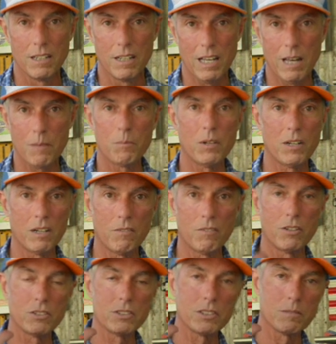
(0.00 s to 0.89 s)
Happy
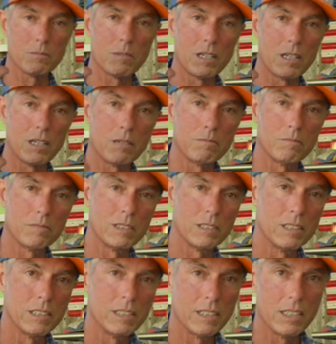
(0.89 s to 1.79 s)
anniversary, Mom
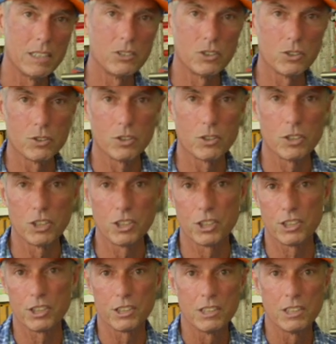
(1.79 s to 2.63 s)
and George.